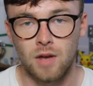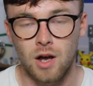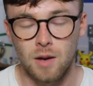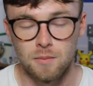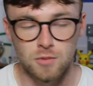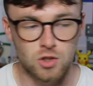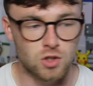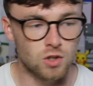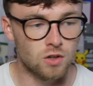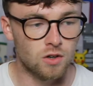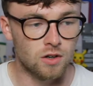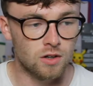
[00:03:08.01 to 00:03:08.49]
I'm
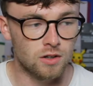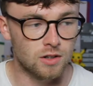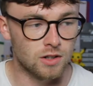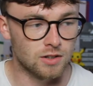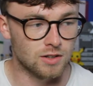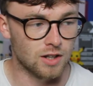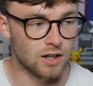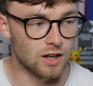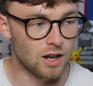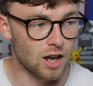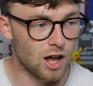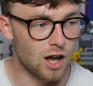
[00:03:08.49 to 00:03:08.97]
sure there's
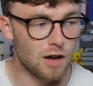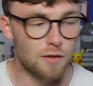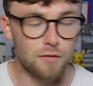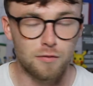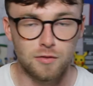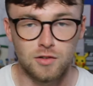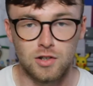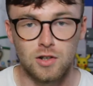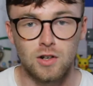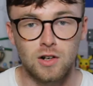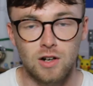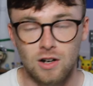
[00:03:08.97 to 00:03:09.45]
a lot
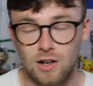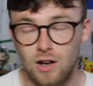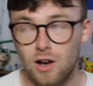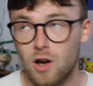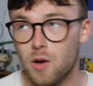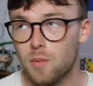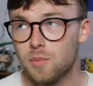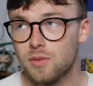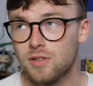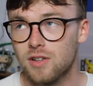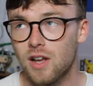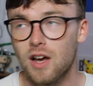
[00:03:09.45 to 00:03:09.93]
of
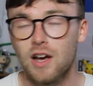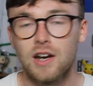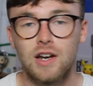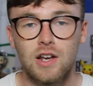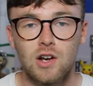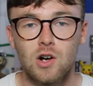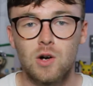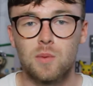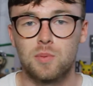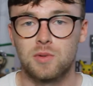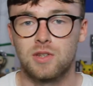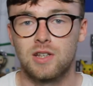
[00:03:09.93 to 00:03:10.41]
clubs lining up